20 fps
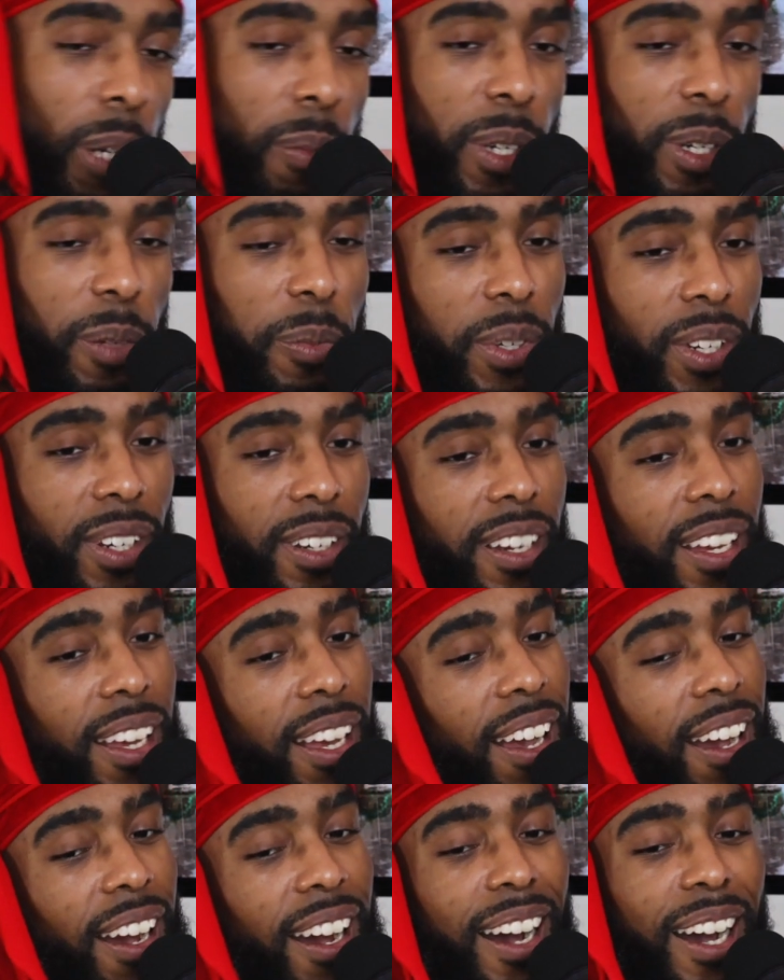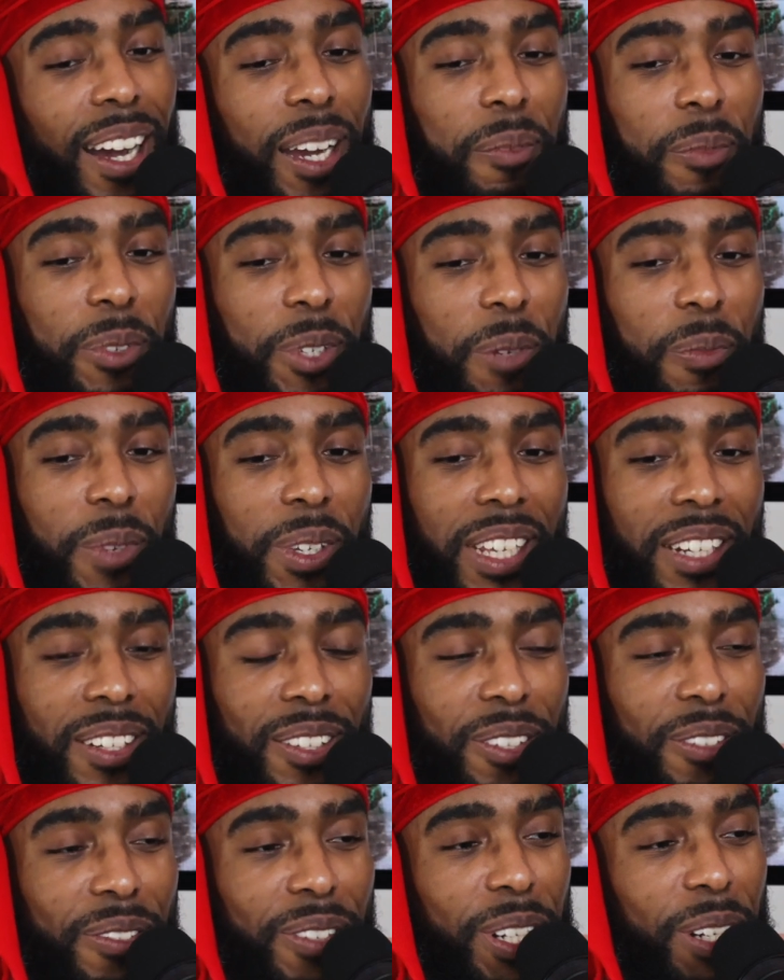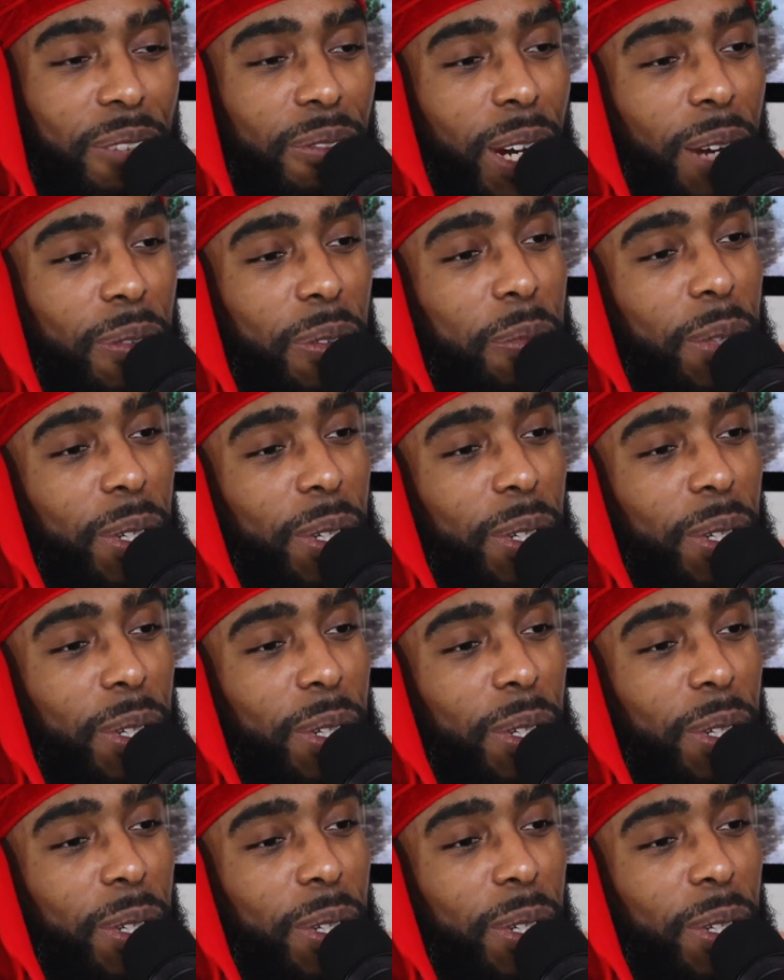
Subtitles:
blah, blah. I'm someone that doesn't really write from